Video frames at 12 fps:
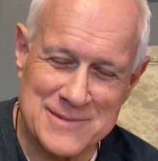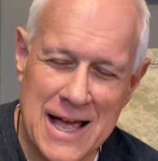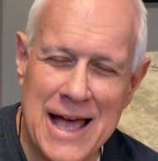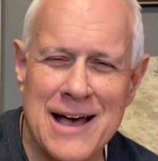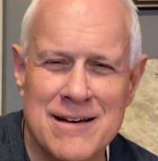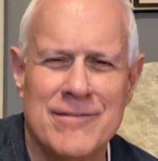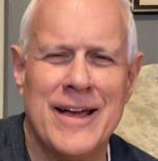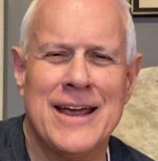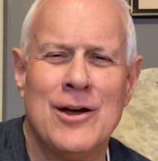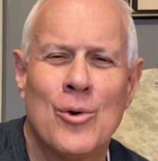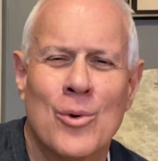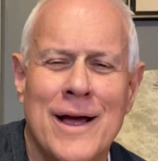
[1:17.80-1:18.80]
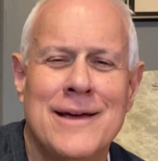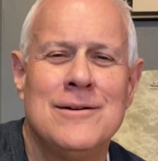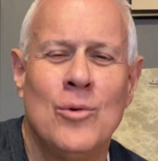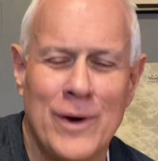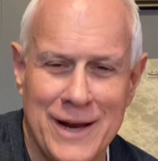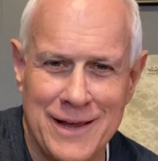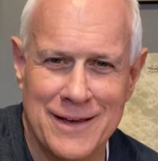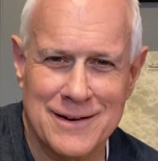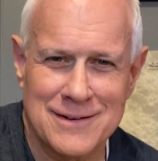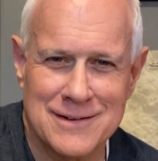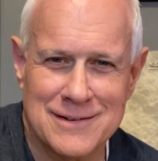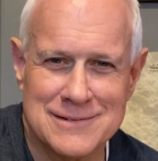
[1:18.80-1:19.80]
Have a great weekend.
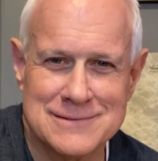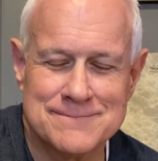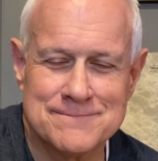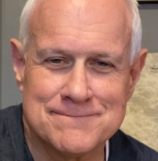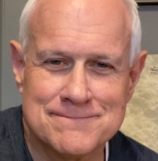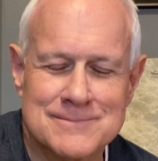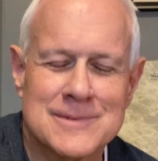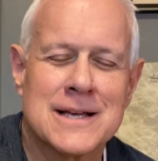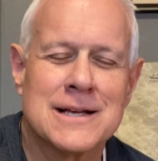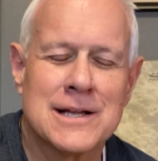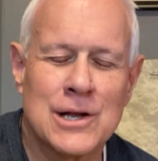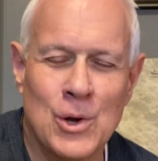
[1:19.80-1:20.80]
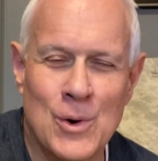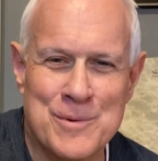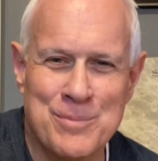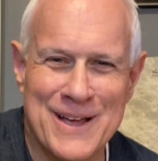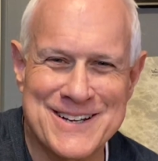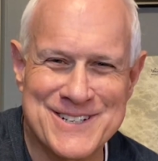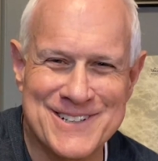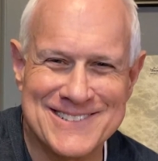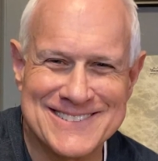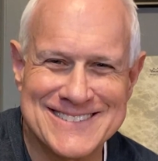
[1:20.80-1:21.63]
Lord bless you.